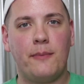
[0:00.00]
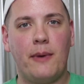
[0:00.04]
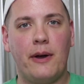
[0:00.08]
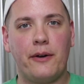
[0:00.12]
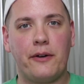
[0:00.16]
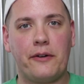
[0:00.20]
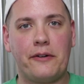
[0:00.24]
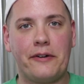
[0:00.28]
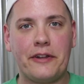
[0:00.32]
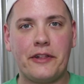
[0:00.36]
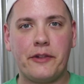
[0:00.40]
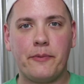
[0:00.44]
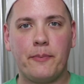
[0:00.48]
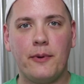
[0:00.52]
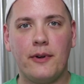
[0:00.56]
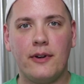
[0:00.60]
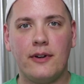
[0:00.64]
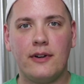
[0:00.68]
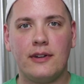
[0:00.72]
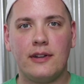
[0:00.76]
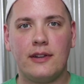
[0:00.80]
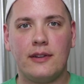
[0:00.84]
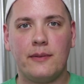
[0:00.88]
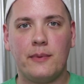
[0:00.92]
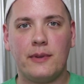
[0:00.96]
about
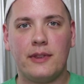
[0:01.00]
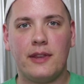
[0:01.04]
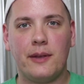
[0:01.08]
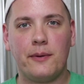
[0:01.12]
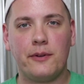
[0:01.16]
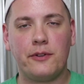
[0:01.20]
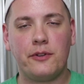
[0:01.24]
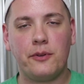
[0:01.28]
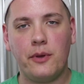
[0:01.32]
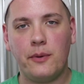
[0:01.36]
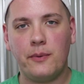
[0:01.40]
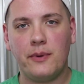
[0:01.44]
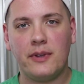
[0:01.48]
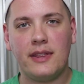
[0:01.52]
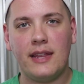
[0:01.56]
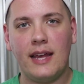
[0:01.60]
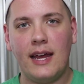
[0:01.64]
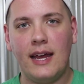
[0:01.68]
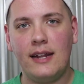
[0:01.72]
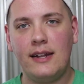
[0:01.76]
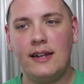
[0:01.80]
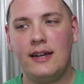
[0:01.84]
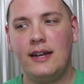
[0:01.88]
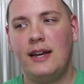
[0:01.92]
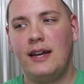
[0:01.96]
CRISPR and what they were doing with
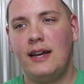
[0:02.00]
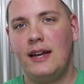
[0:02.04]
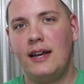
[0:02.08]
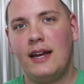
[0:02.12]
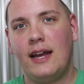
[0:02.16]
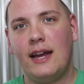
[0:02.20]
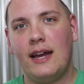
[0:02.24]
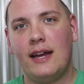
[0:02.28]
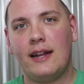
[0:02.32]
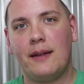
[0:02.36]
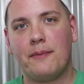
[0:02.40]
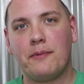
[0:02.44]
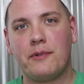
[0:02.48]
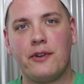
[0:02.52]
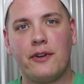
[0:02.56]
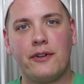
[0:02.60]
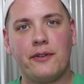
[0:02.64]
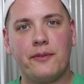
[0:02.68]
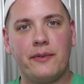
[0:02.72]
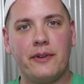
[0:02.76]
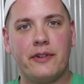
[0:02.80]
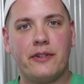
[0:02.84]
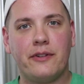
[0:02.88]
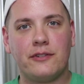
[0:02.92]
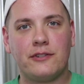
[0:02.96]
that, and I'm starting
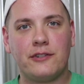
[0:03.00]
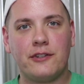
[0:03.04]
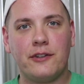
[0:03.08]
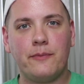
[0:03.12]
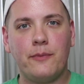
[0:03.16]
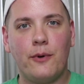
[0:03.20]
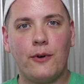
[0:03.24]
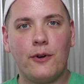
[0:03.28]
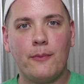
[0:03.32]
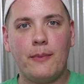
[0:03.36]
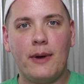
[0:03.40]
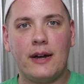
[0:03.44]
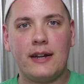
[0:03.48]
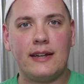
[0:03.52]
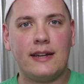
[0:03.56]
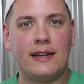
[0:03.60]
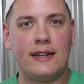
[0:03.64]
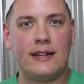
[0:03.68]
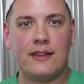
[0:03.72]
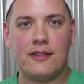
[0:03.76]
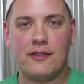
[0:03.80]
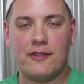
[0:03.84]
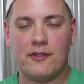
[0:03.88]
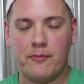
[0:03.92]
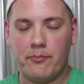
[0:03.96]
to research a little more about it,
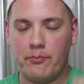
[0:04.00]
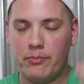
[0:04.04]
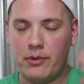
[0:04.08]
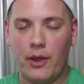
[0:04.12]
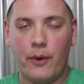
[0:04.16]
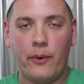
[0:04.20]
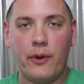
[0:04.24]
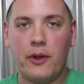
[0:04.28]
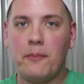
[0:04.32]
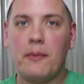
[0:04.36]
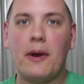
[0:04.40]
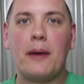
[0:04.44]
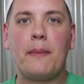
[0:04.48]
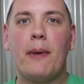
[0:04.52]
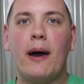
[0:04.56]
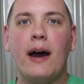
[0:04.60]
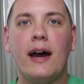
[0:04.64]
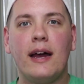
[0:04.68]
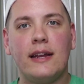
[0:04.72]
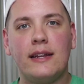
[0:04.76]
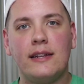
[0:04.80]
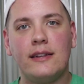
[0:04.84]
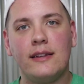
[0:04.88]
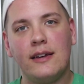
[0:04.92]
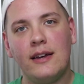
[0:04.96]
and it's just blowing my
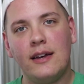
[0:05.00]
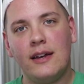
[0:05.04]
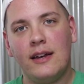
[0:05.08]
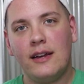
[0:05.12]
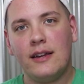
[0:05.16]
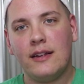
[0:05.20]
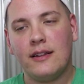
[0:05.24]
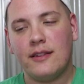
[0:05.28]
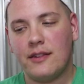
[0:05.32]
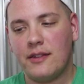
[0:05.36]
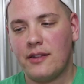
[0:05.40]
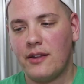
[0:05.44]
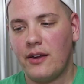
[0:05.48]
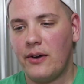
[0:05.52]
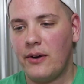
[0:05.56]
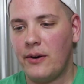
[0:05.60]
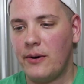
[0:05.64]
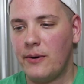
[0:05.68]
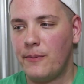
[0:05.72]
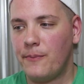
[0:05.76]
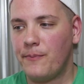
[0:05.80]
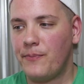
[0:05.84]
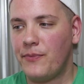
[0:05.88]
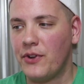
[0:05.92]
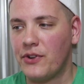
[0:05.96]
mind.
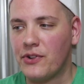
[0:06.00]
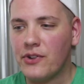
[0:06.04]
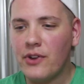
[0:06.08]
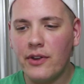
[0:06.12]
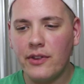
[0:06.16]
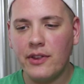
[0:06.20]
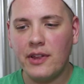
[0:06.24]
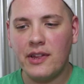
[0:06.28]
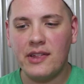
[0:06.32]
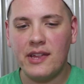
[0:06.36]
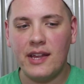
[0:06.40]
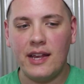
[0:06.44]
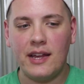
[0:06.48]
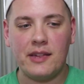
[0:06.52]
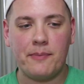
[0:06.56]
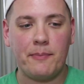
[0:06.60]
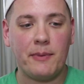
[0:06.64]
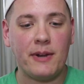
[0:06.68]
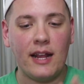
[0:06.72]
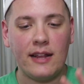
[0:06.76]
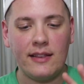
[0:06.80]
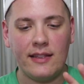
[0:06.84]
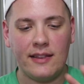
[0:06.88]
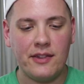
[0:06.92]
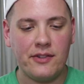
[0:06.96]
So there's all these things,
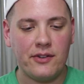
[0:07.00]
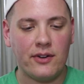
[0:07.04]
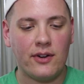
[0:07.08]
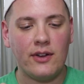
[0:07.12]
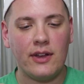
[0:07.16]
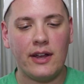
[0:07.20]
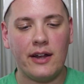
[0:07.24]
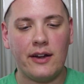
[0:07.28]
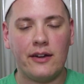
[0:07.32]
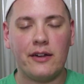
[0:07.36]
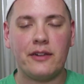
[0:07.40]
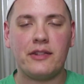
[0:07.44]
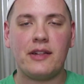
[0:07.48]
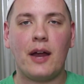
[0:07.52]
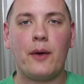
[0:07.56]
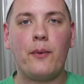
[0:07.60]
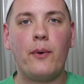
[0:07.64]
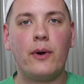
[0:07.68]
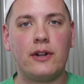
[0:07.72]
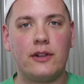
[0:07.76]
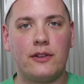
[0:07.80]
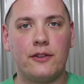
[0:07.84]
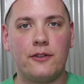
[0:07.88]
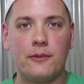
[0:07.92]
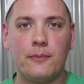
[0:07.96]
but these are all areas I
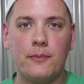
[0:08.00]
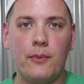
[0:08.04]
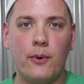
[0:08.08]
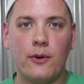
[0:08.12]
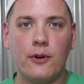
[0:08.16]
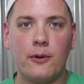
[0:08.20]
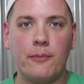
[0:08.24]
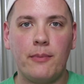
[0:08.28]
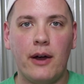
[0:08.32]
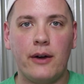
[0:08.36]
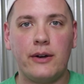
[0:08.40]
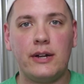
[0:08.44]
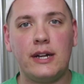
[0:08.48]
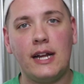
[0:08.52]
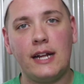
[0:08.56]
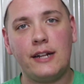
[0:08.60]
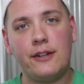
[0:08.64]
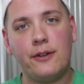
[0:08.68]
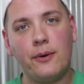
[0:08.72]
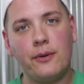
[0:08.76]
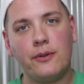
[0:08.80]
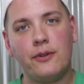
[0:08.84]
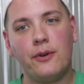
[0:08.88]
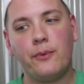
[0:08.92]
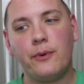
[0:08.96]
want to learn more about, and I
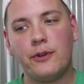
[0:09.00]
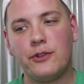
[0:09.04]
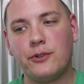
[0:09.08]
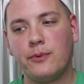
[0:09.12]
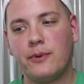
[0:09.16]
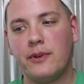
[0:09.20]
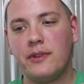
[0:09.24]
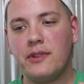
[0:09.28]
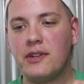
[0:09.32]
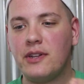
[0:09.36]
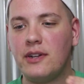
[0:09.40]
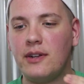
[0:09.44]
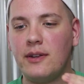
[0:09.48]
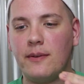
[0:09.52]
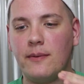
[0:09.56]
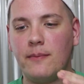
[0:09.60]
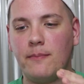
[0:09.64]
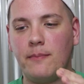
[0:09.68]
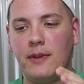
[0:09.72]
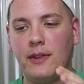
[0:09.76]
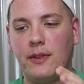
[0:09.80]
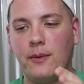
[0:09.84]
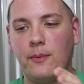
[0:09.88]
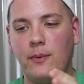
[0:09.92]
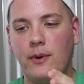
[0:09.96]
don't know which one's going to
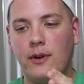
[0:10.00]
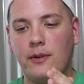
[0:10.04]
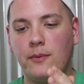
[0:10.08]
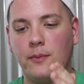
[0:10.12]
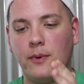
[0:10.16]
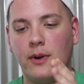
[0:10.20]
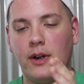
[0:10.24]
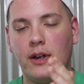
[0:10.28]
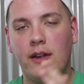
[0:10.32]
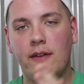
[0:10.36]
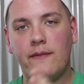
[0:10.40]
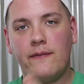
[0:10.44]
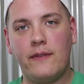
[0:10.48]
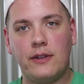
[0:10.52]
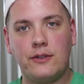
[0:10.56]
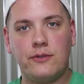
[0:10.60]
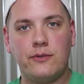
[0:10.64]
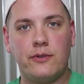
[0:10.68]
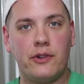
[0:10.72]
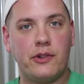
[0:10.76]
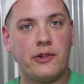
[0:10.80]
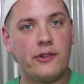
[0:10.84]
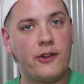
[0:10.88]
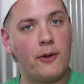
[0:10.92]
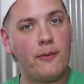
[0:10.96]
be the one where I
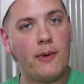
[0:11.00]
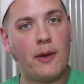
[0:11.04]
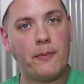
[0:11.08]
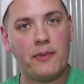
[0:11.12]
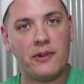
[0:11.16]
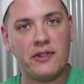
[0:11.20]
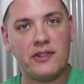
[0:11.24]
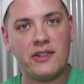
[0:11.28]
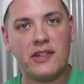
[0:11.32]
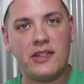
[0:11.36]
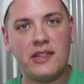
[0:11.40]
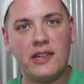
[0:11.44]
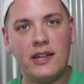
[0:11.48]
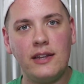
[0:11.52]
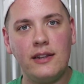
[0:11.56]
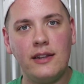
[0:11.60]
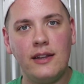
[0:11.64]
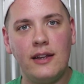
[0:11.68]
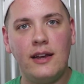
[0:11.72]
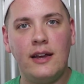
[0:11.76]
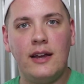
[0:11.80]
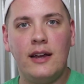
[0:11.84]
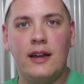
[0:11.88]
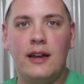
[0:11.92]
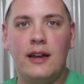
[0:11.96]
eventually start my business in.